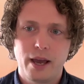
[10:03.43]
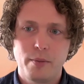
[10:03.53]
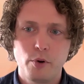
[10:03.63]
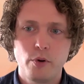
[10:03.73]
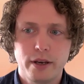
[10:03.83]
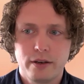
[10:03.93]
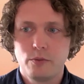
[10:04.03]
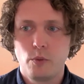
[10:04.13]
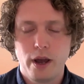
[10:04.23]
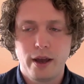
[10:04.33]
at that point,
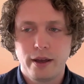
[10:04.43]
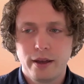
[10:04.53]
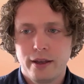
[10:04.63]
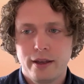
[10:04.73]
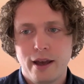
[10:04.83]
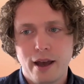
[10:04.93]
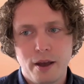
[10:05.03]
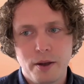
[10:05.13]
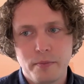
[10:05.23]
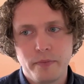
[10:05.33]
and where
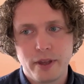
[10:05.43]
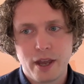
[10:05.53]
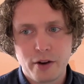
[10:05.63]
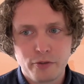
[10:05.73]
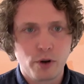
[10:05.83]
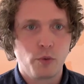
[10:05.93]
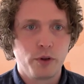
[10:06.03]
everyone